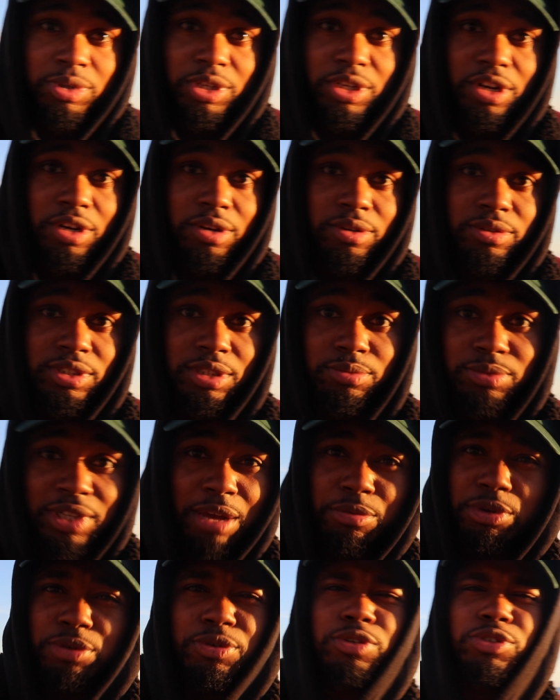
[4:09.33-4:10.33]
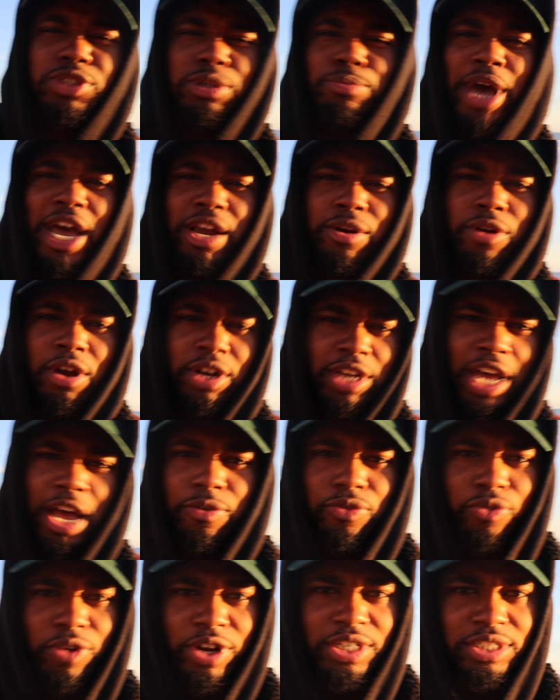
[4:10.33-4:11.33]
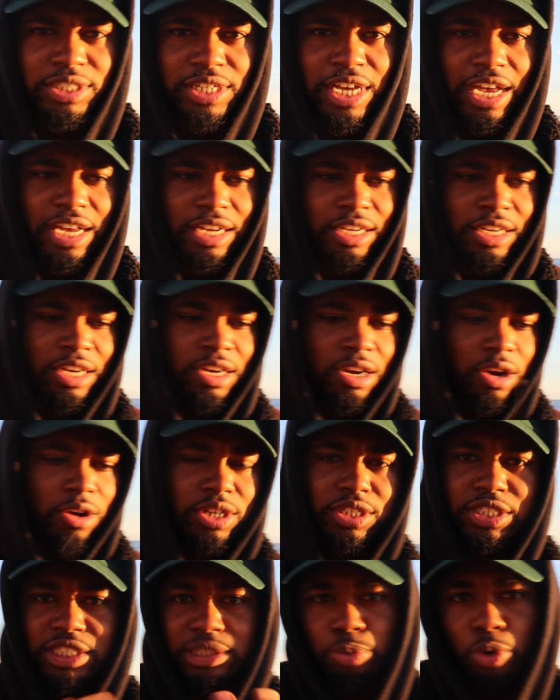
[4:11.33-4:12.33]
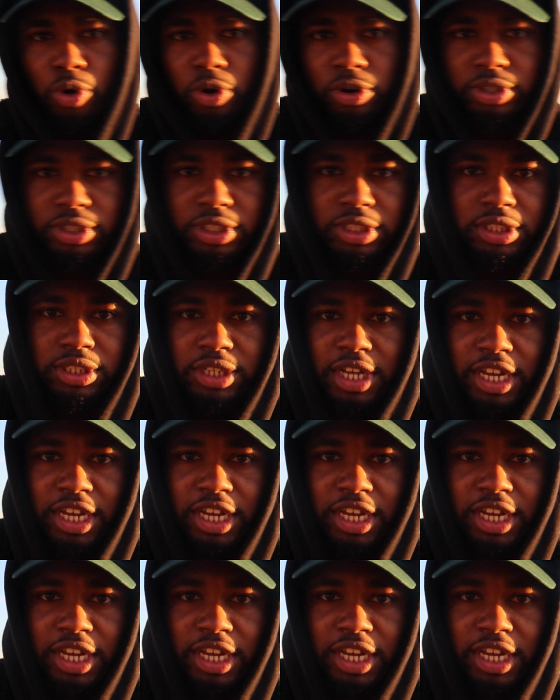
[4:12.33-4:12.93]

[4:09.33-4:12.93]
you know. And sometimes you use your background. Cause I have friends that are into sports,